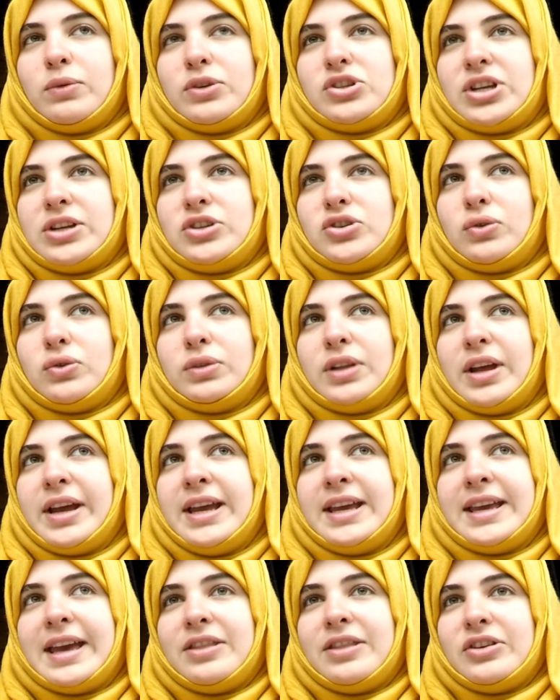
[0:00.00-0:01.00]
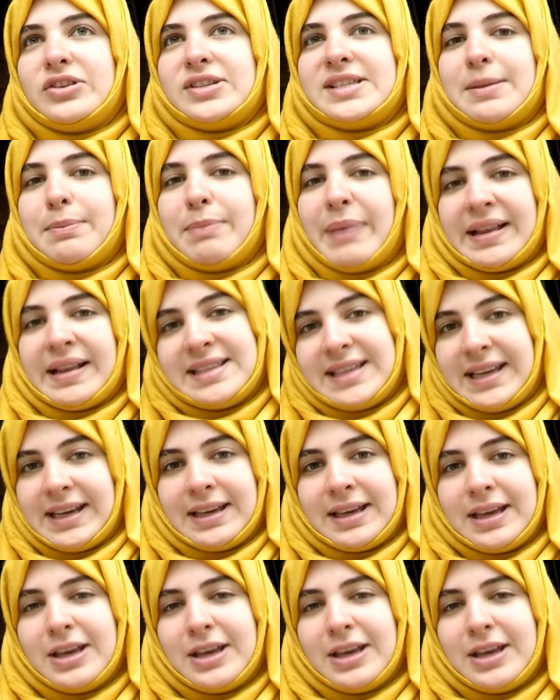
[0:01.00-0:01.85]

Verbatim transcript: which I don't like, and there's the batik.